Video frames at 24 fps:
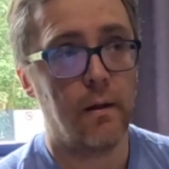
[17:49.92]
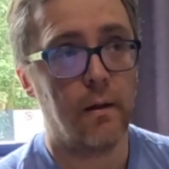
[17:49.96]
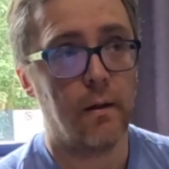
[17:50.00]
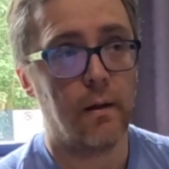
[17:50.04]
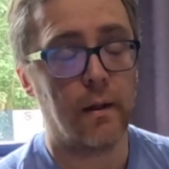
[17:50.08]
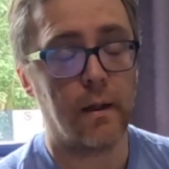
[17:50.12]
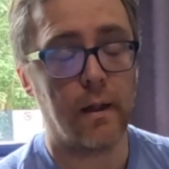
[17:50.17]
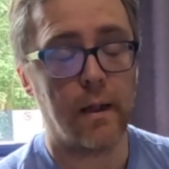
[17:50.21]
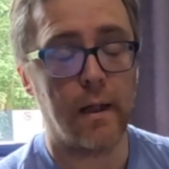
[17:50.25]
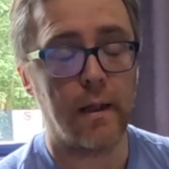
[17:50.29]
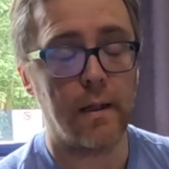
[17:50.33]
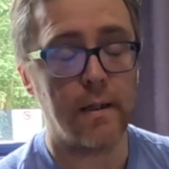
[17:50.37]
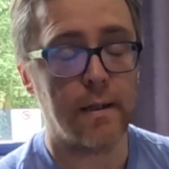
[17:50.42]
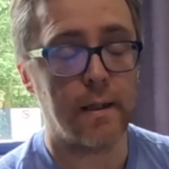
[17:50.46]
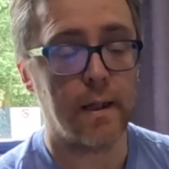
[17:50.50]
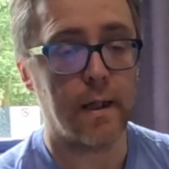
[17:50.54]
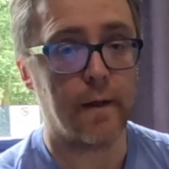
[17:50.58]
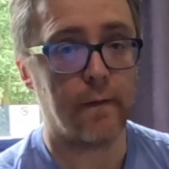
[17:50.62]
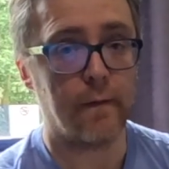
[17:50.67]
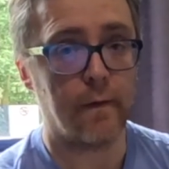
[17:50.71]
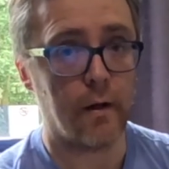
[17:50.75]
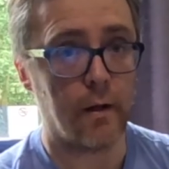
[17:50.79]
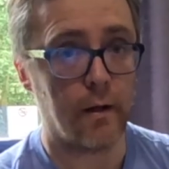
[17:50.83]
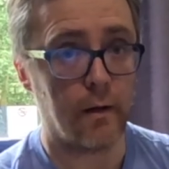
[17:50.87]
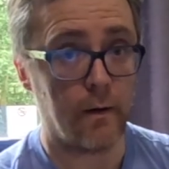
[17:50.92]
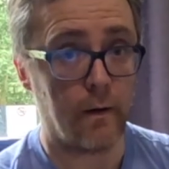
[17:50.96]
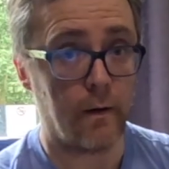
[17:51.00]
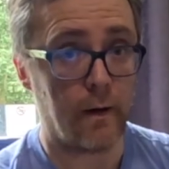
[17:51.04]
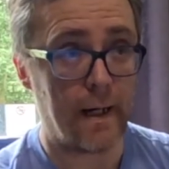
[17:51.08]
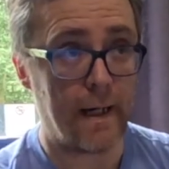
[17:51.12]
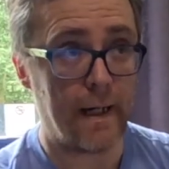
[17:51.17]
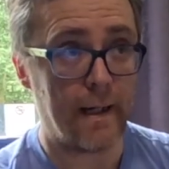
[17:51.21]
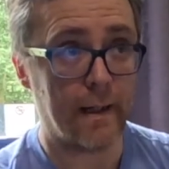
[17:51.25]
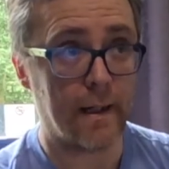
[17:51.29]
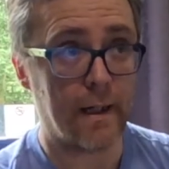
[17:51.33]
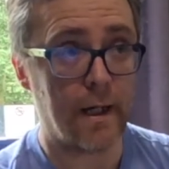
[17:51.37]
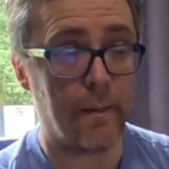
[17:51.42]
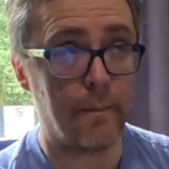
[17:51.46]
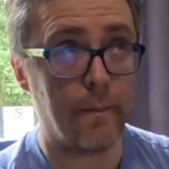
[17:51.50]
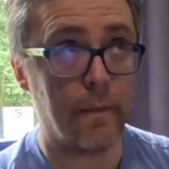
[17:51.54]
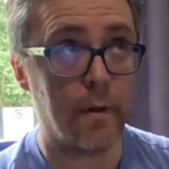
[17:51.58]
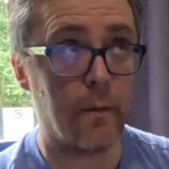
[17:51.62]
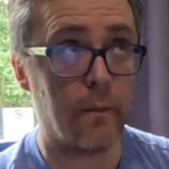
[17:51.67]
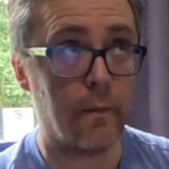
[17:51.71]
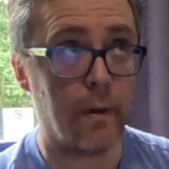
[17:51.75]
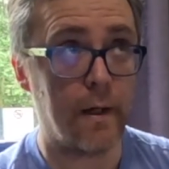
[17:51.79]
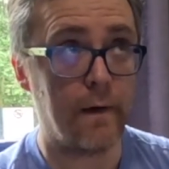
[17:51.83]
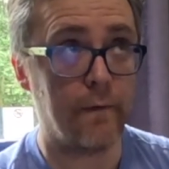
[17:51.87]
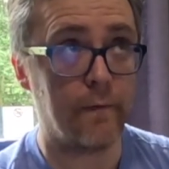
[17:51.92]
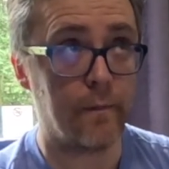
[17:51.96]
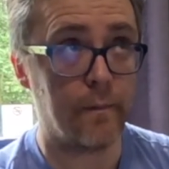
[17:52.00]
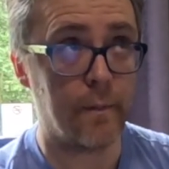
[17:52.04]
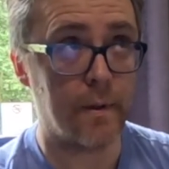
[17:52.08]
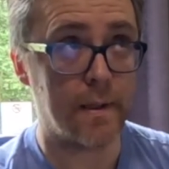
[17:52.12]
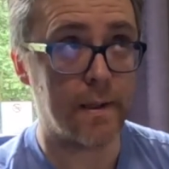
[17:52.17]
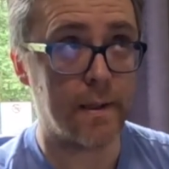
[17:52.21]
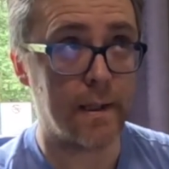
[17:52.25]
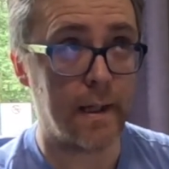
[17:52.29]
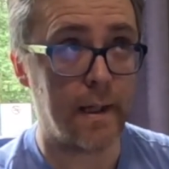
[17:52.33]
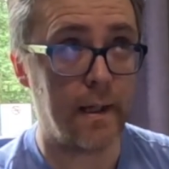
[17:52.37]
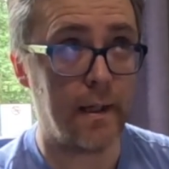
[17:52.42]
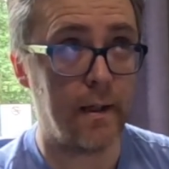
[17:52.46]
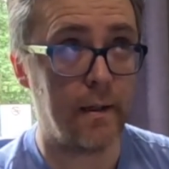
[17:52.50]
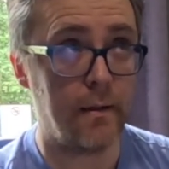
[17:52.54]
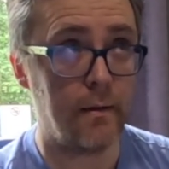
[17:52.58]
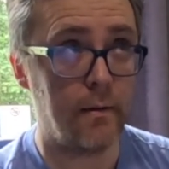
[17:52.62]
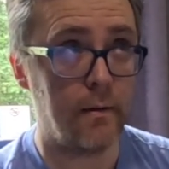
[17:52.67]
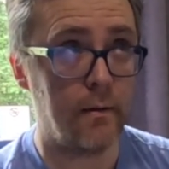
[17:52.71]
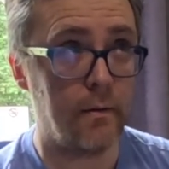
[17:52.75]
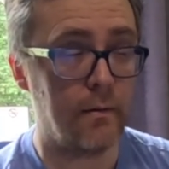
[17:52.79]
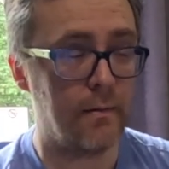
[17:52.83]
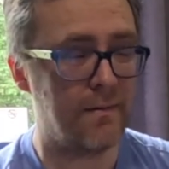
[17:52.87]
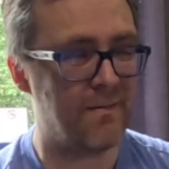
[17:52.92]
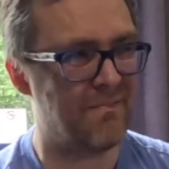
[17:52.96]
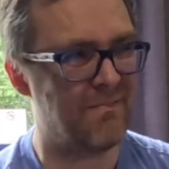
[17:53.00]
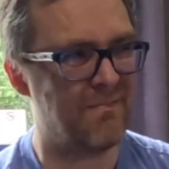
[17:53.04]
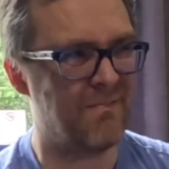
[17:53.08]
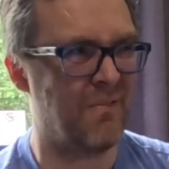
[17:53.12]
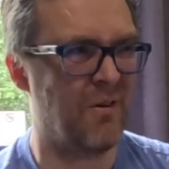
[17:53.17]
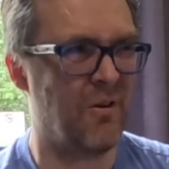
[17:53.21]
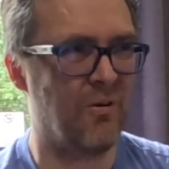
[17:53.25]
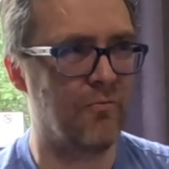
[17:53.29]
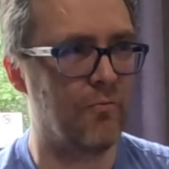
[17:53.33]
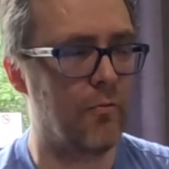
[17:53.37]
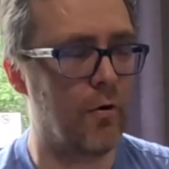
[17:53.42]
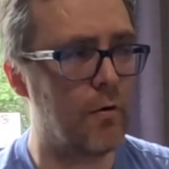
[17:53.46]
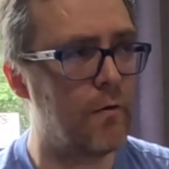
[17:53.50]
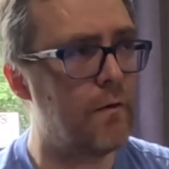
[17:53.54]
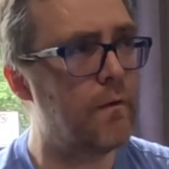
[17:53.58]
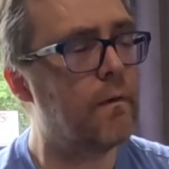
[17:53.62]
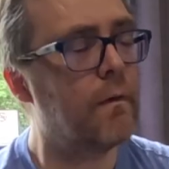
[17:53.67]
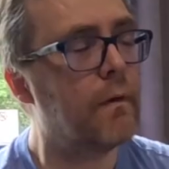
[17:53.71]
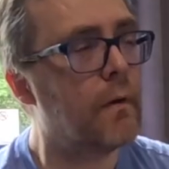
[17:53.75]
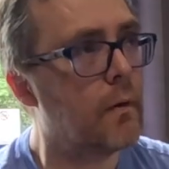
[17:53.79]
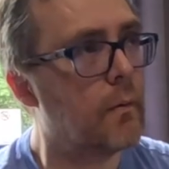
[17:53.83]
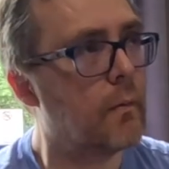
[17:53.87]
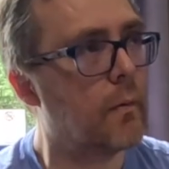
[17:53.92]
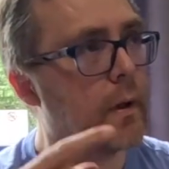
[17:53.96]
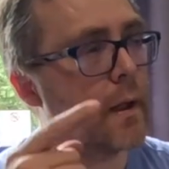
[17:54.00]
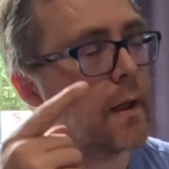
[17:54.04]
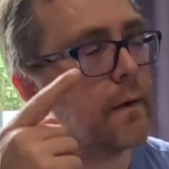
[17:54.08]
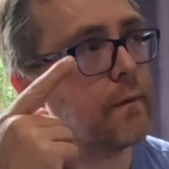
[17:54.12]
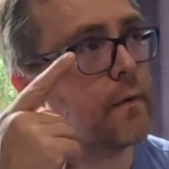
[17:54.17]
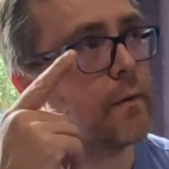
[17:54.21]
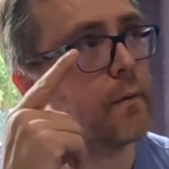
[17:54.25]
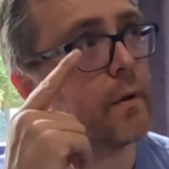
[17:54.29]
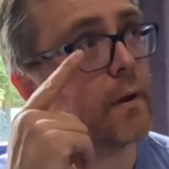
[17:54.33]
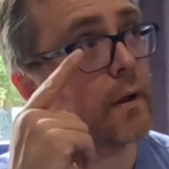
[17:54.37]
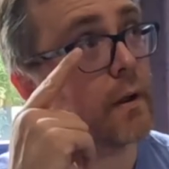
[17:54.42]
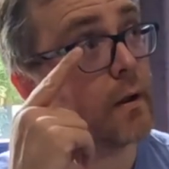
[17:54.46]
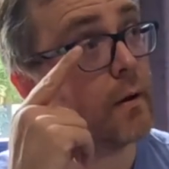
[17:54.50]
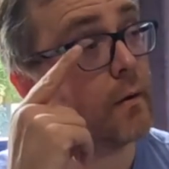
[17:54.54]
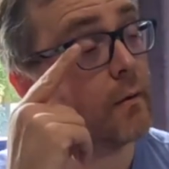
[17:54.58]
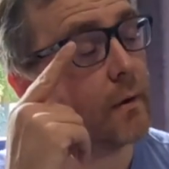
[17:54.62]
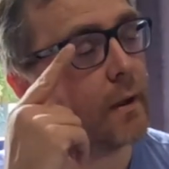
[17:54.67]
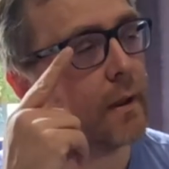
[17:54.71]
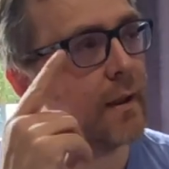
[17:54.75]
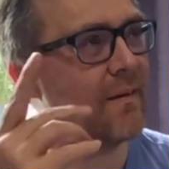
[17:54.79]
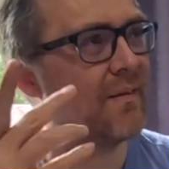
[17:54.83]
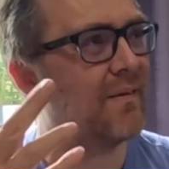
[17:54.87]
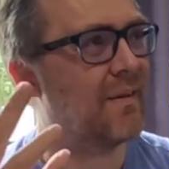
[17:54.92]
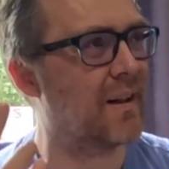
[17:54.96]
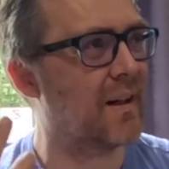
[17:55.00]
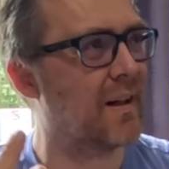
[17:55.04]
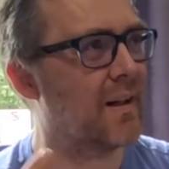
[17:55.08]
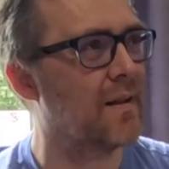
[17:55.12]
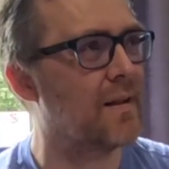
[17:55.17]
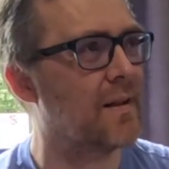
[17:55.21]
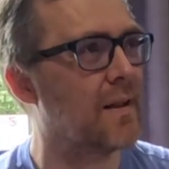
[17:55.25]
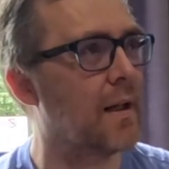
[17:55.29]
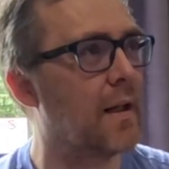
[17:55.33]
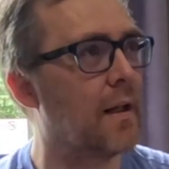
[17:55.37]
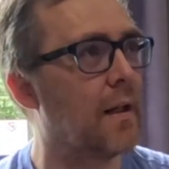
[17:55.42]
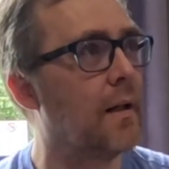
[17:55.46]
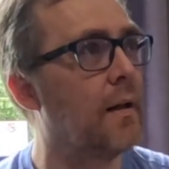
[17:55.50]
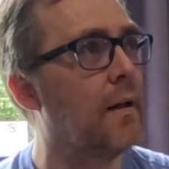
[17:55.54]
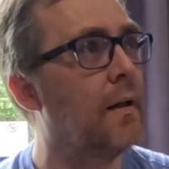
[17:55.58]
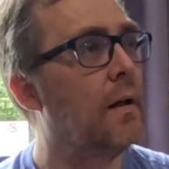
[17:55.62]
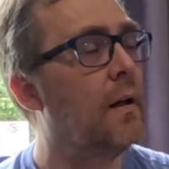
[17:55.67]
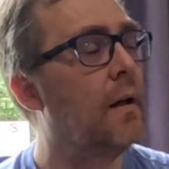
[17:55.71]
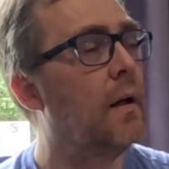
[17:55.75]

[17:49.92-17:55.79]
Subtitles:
The interior light coming away from the ceiling, or roof, whatever you want to call it, fucking ceiling.